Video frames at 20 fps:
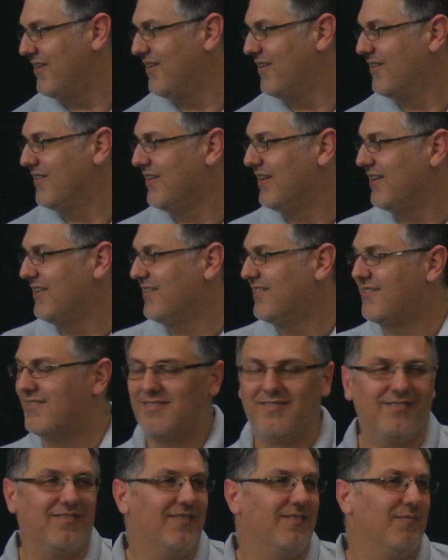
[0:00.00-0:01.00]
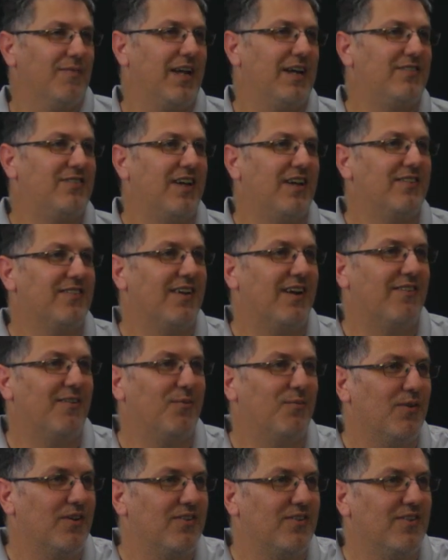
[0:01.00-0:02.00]
Yeah, that chat's not
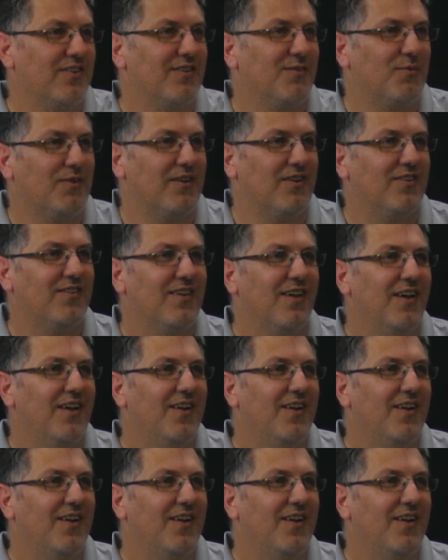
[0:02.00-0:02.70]
refreshing. This one is.